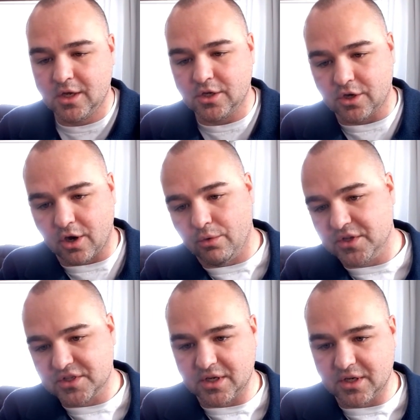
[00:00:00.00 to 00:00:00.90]
you're
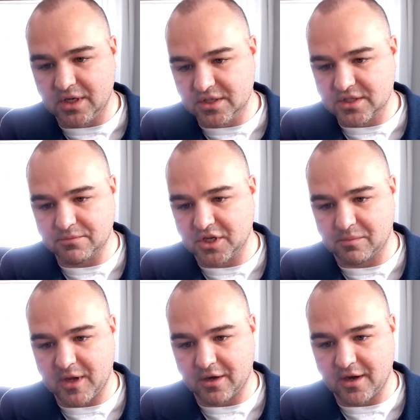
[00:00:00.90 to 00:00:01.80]
always going to need subject
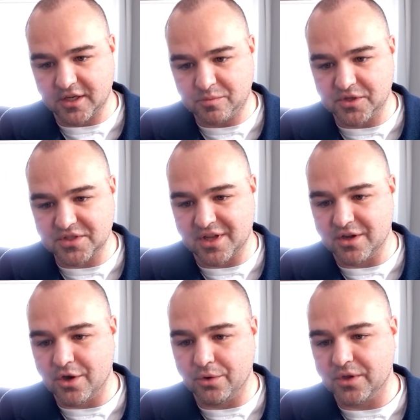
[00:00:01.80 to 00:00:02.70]
matter experts that
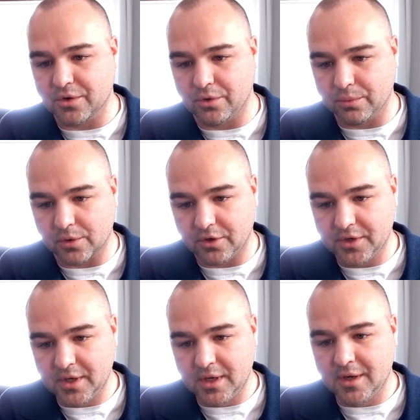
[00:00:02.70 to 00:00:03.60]
know the old world,
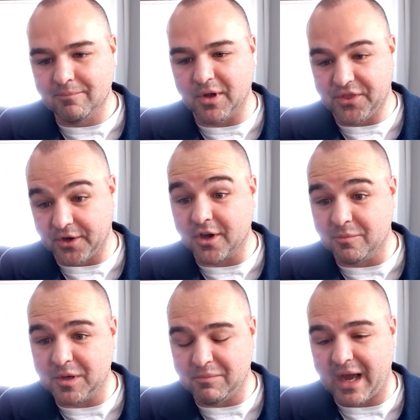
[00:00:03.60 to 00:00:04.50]
but they're going to
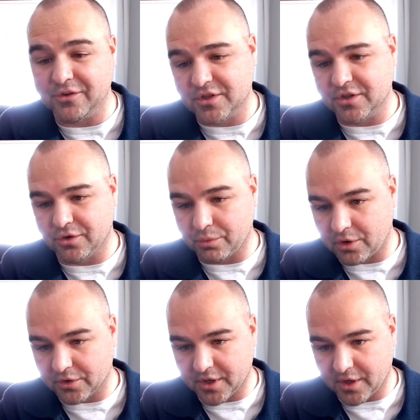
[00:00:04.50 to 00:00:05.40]
be bound to the old
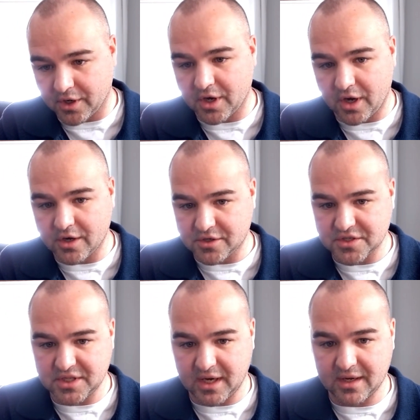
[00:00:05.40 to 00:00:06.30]
world. They're going to
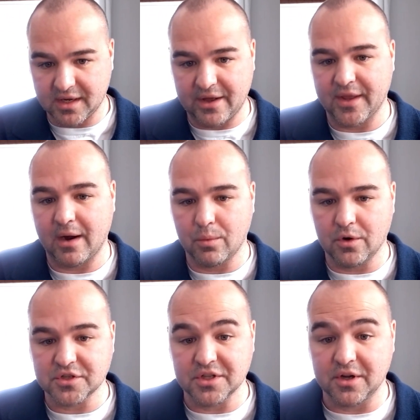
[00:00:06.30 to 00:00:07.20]
understand how that
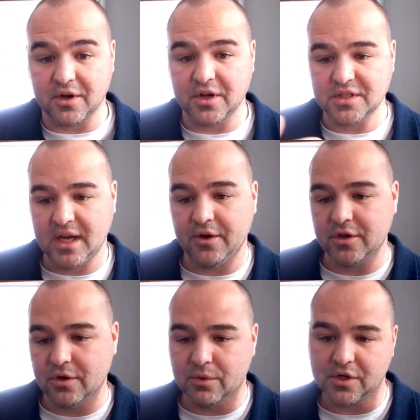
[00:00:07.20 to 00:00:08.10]
works. And they're going to tell
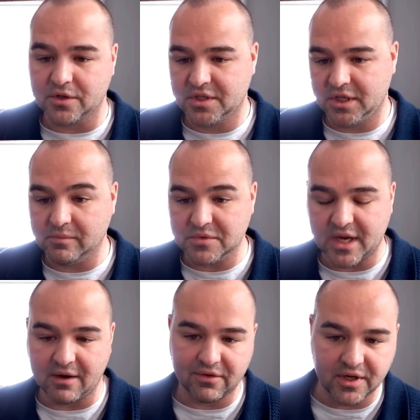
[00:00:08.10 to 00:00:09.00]
you and your teams
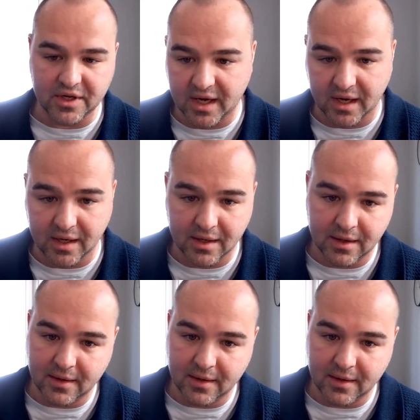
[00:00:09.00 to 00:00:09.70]
every day,